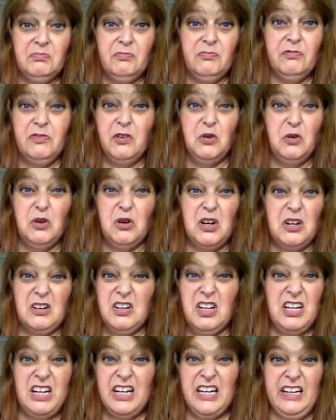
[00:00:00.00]
floor
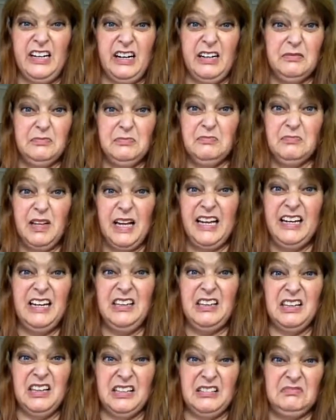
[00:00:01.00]
cleaner,
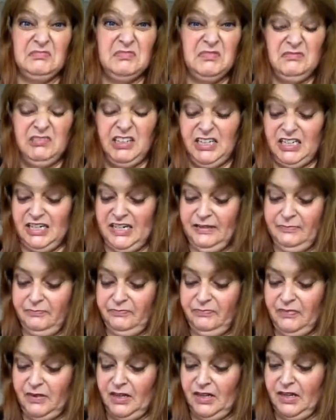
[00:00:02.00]
anything really,
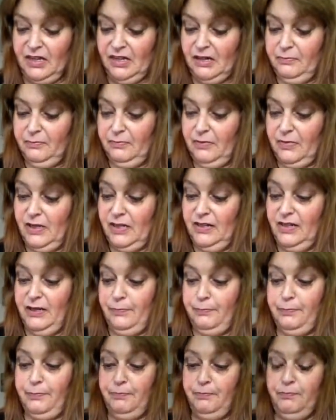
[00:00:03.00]
and
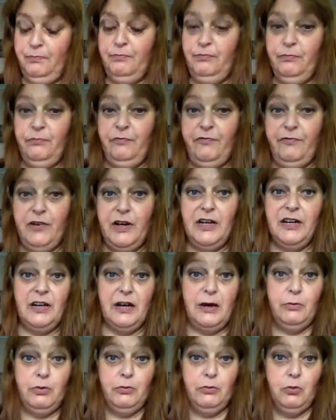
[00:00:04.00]
then fill it
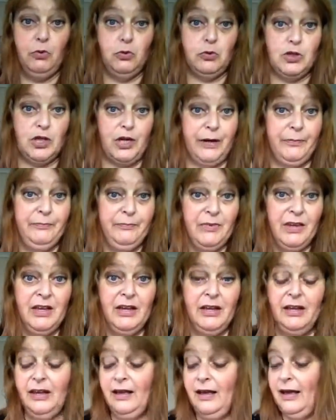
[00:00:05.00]
up with water,
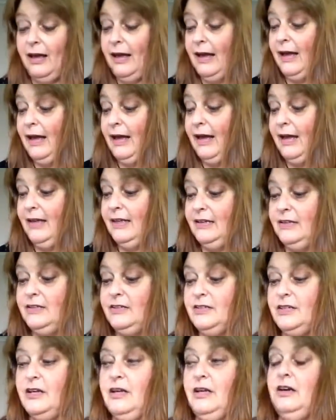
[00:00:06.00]

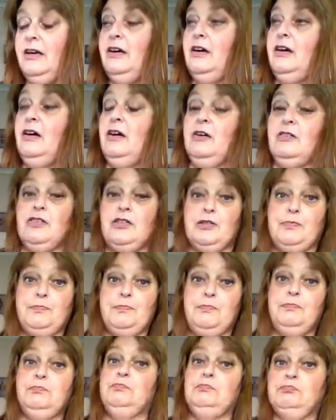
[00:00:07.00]
and I'll just
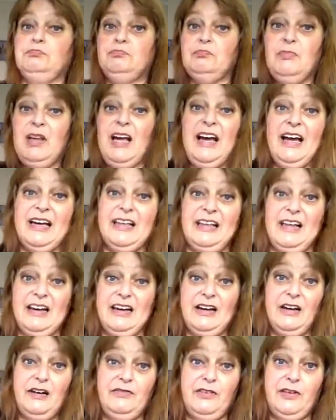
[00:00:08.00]
hang
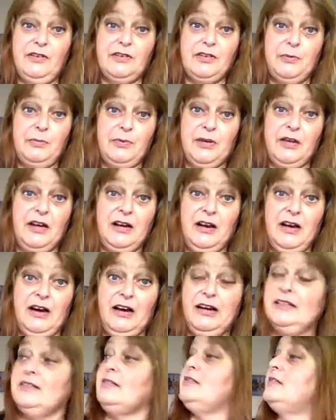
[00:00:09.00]
that over the top of the
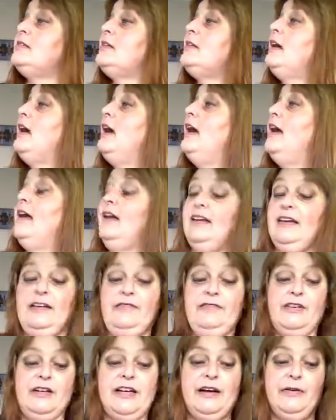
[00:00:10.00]
glass, and
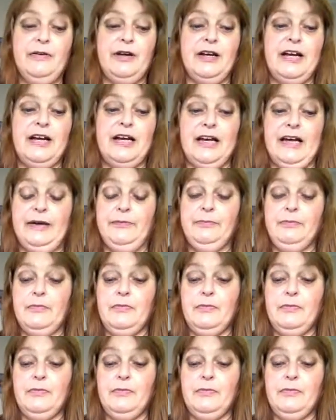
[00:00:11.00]
every now and again